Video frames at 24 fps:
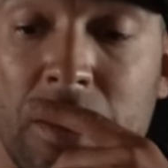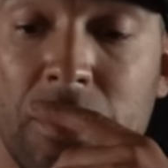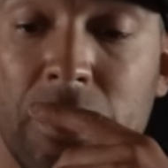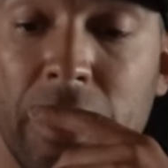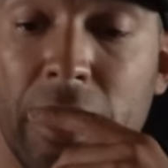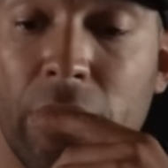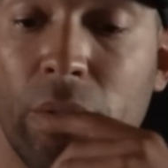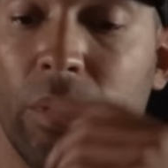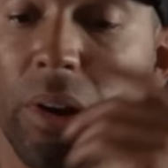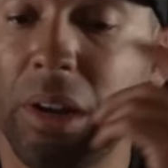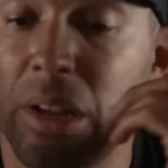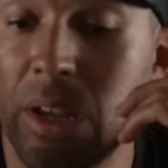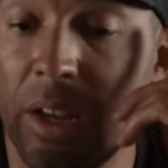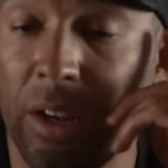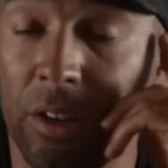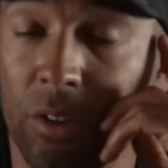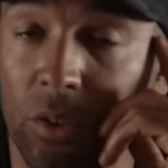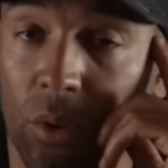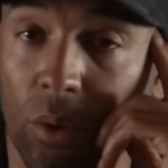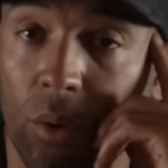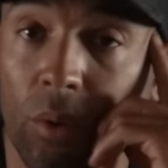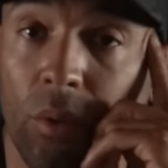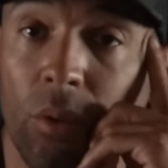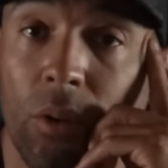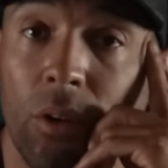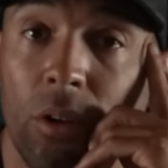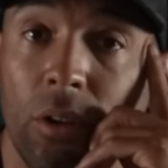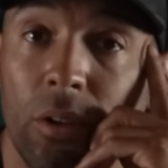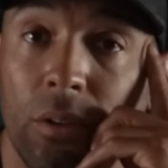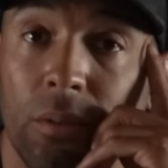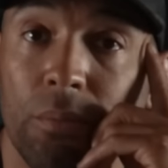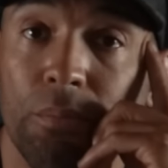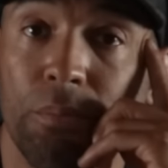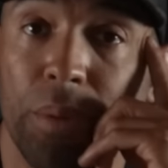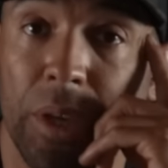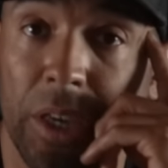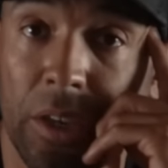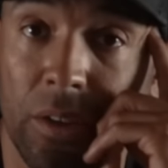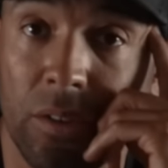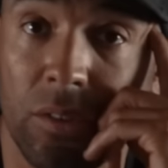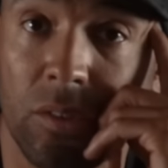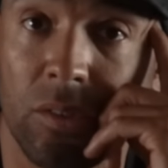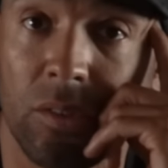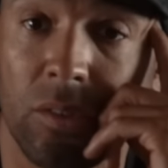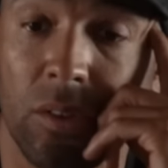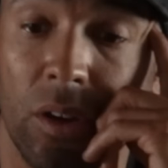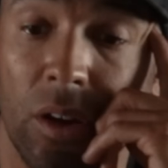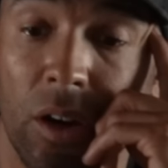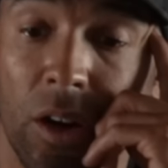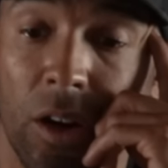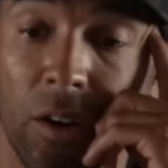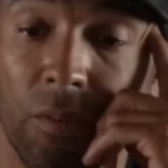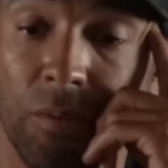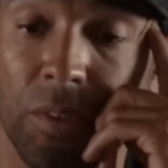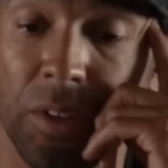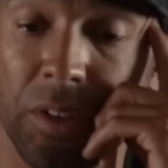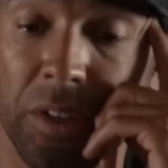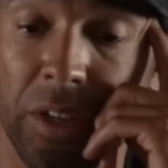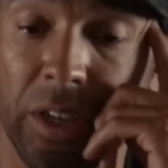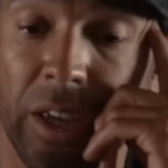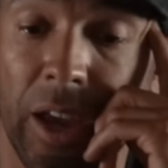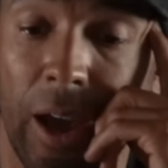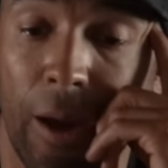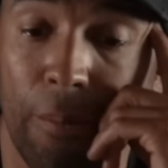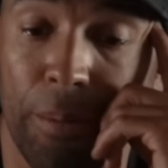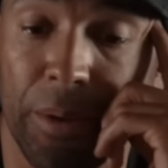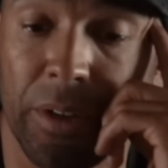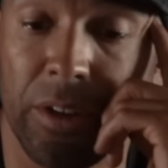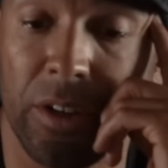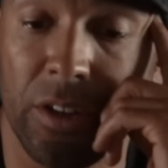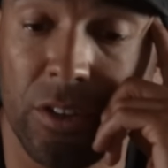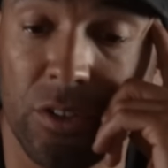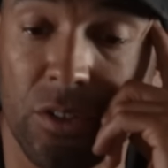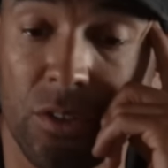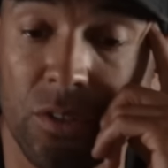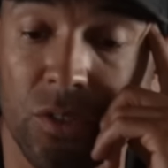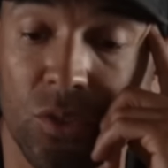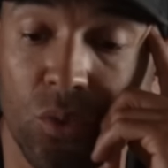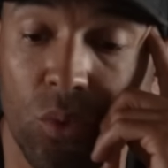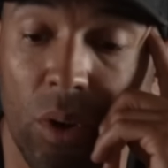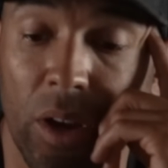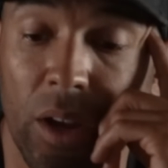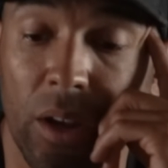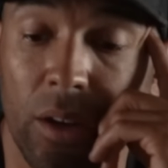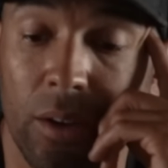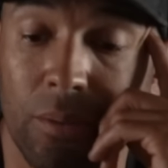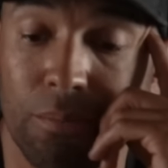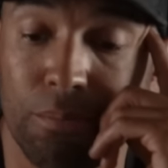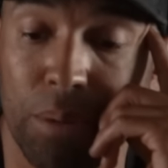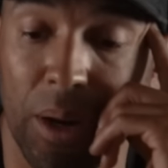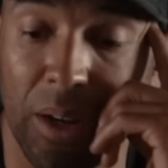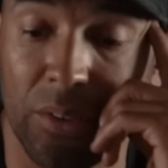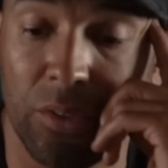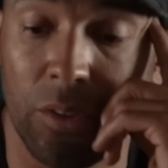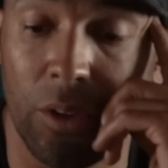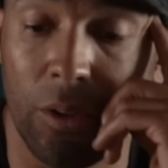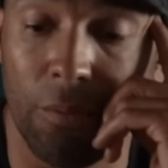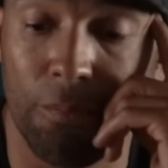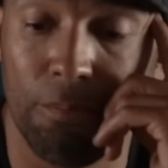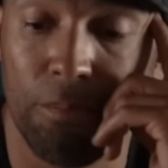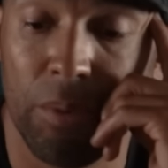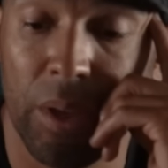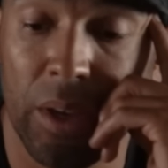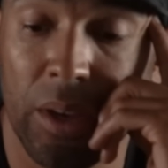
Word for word: They are an integral piece of the decapitation strike puzzle.